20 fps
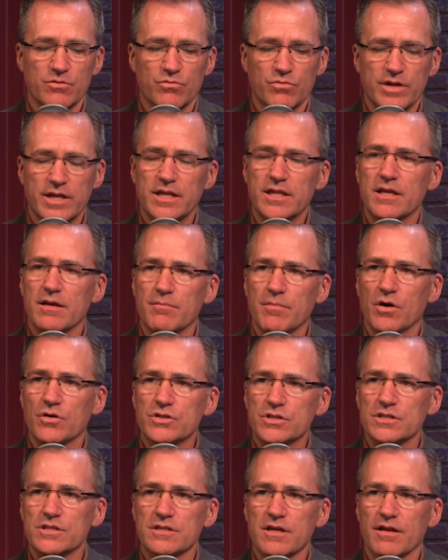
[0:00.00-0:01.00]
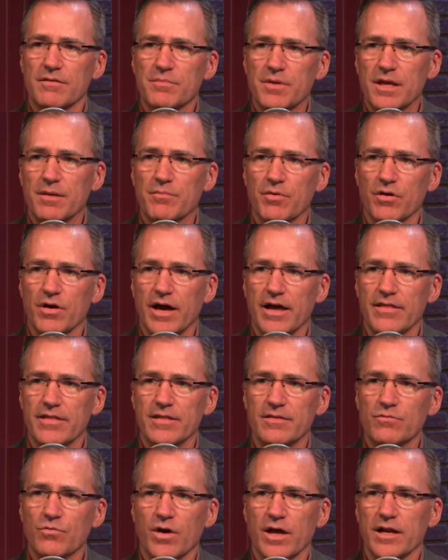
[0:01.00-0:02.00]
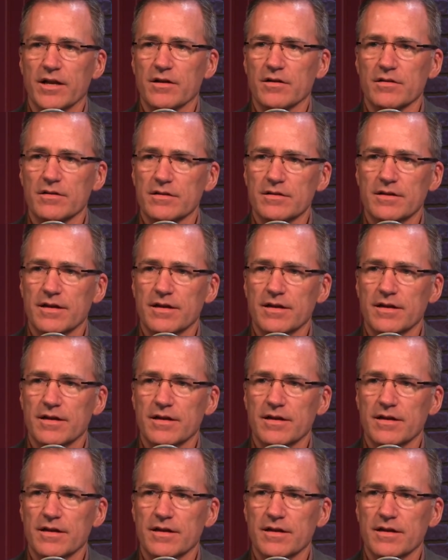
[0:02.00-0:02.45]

read the emotions on people, and what it'll